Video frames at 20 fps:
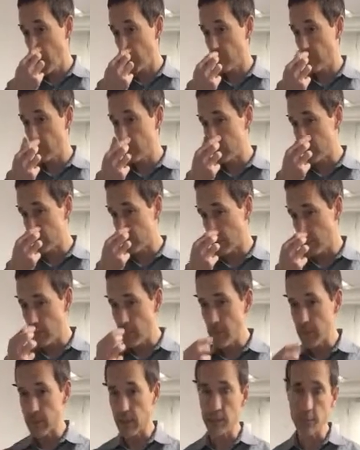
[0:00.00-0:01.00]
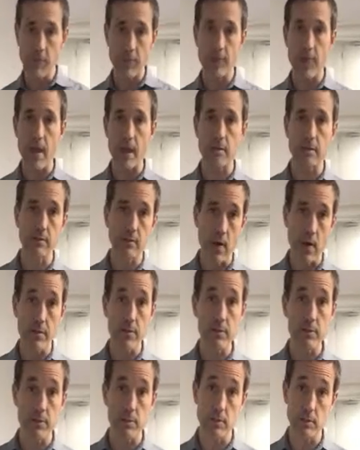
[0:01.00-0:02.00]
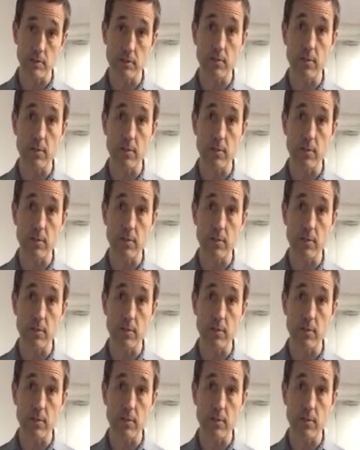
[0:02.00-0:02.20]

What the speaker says: from just the cumulative effect of all these